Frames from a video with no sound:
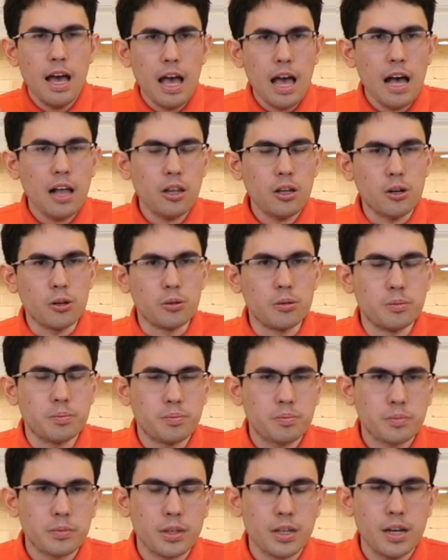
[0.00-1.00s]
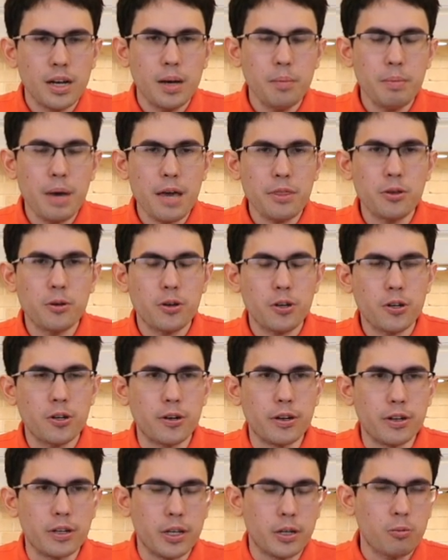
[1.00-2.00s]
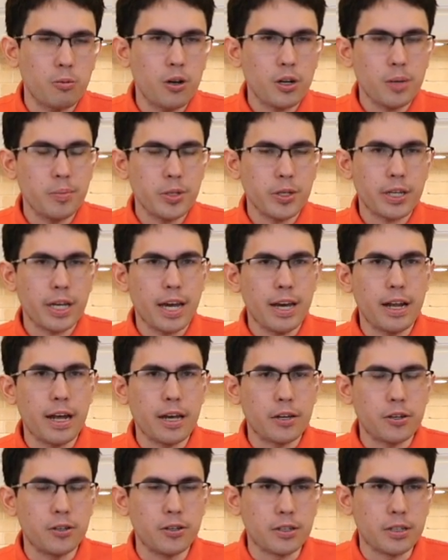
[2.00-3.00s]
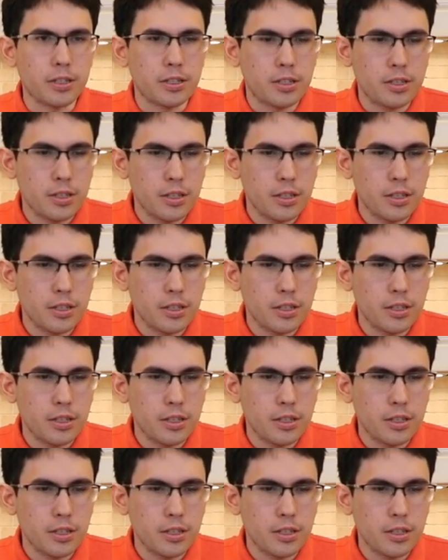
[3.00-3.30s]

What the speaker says: Hello, I'm Matthew Curran, and welcome to Can I Cook It?